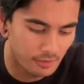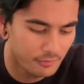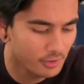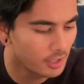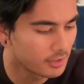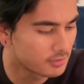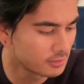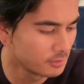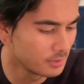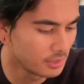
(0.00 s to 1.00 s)
I feel like it's
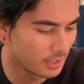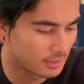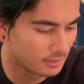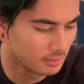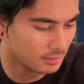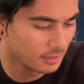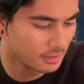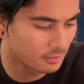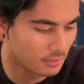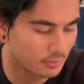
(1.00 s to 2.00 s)
gonna be like
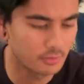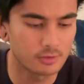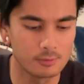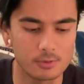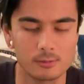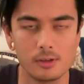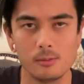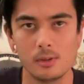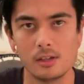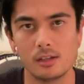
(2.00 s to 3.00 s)
licorice or something.
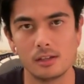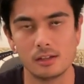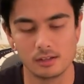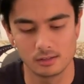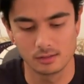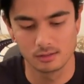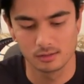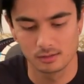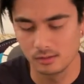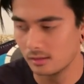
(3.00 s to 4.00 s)
Maybe. It looks like
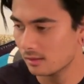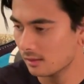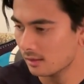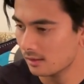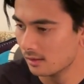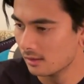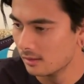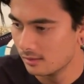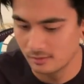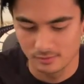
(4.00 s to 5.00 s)
it's for
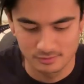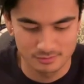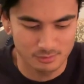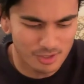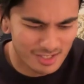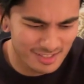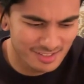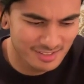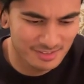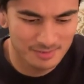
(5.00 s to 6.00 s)
cats. What? I know,
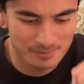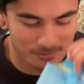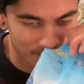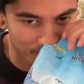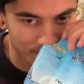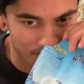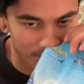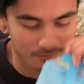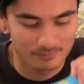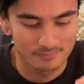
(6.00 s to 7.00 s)
cause you said it
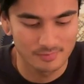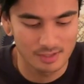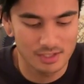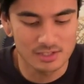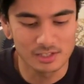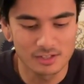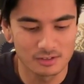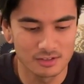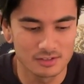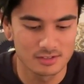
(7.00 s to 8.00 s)
was cat It's
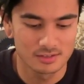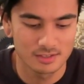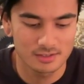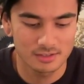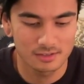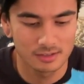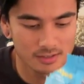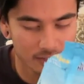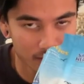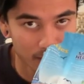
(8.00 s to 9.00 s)
licorice. It's
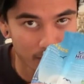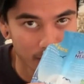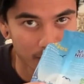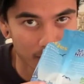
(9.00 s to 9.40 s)
licorice. Jizz.